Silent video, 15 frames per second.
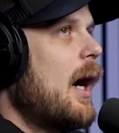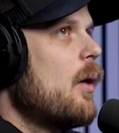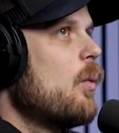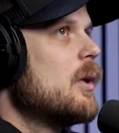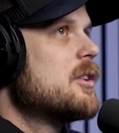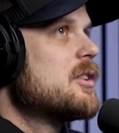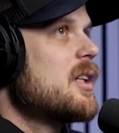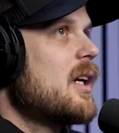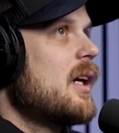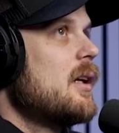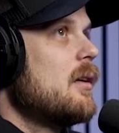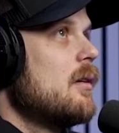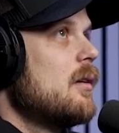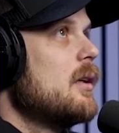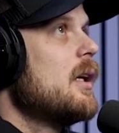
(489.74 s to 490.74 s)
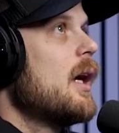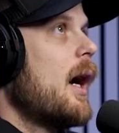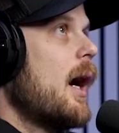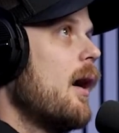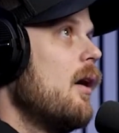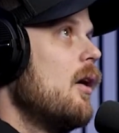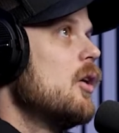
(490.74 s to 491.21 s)
I would say,
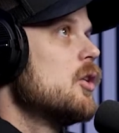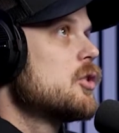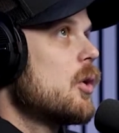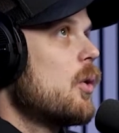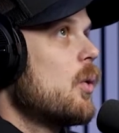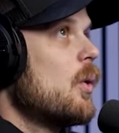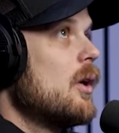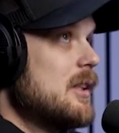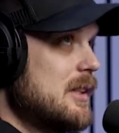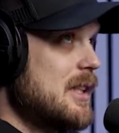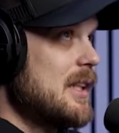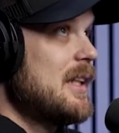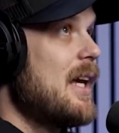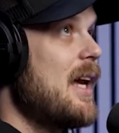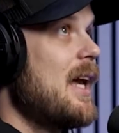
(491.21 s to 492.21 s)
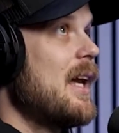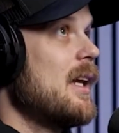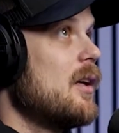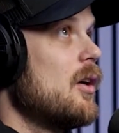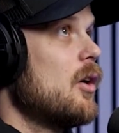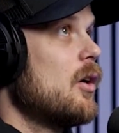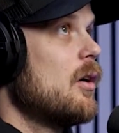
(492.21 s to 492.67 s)
yeah. So
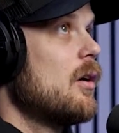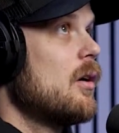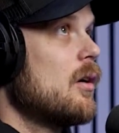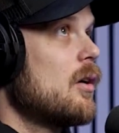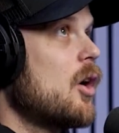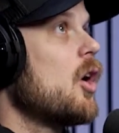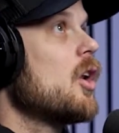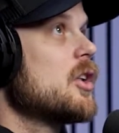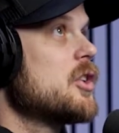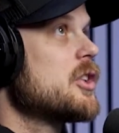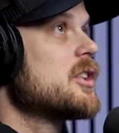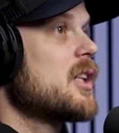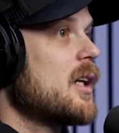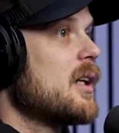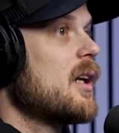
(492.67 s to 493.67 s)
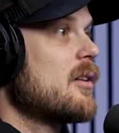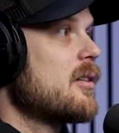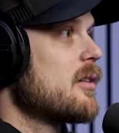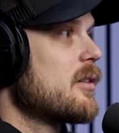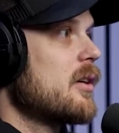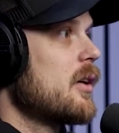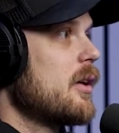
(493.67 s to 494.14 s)
today, college is
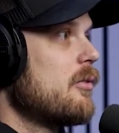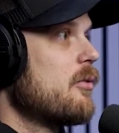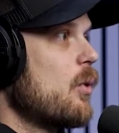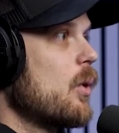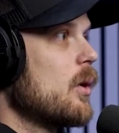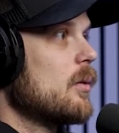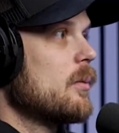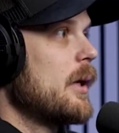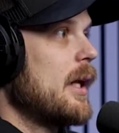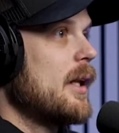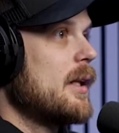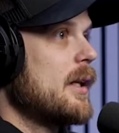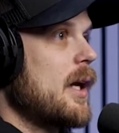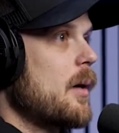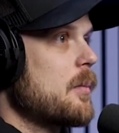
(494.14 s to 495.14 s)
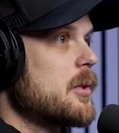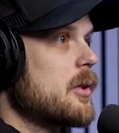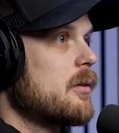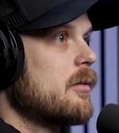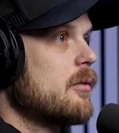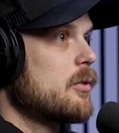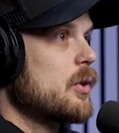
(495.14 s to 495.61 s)
unnecessary for reality capture,
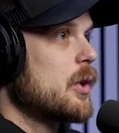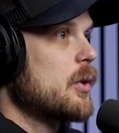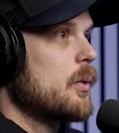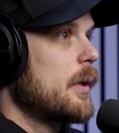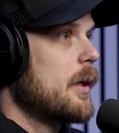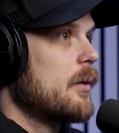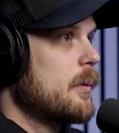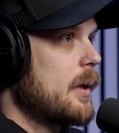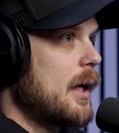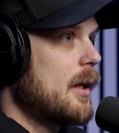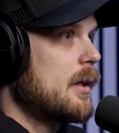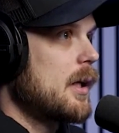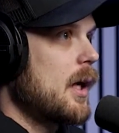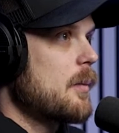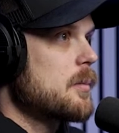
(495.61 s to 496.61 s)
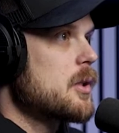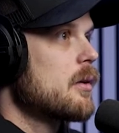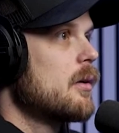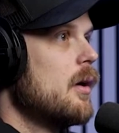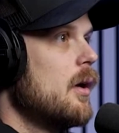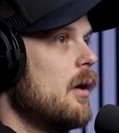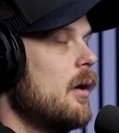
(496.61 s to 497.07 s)
for a career in reality capture.